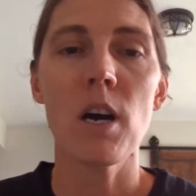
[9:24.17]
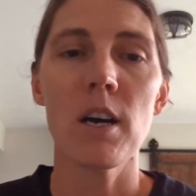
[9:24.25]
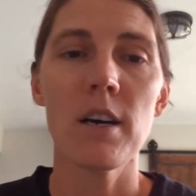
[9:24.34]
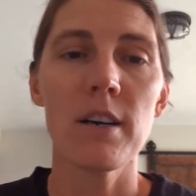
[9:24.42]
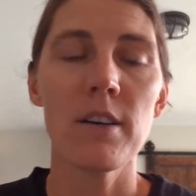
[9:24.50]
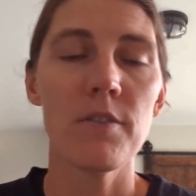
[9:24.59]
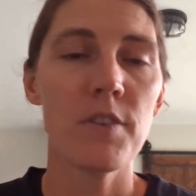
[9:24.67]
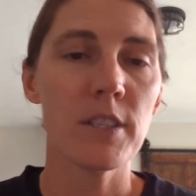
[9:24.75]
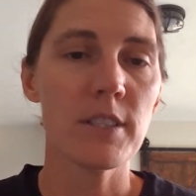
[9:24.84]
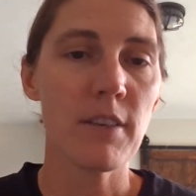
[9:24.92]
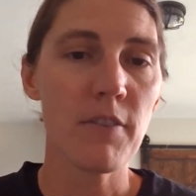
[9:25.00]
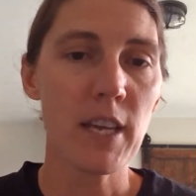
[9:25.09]
of
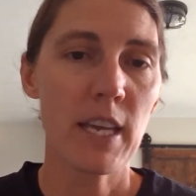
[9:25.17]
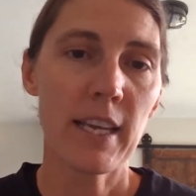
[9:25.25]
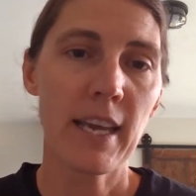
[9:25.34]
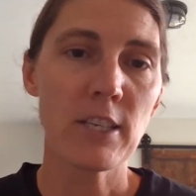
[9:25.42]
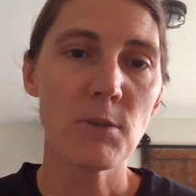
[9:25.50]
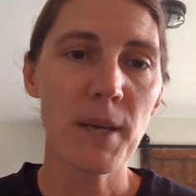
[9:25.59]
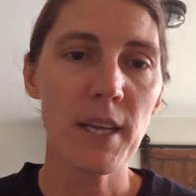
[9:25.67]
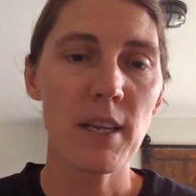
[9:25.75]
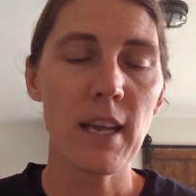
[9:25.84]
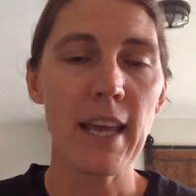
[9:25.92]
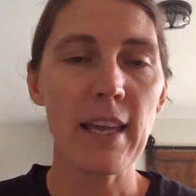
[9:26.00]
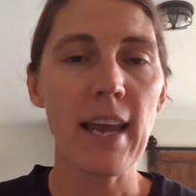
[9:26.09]
civic engagement
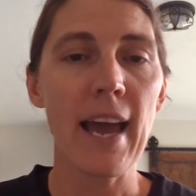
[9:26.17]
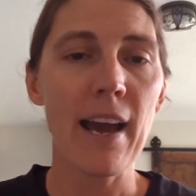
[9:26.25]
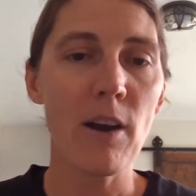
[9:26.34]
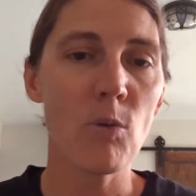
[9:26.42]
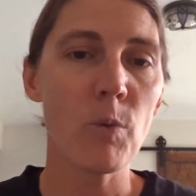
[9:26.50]
and how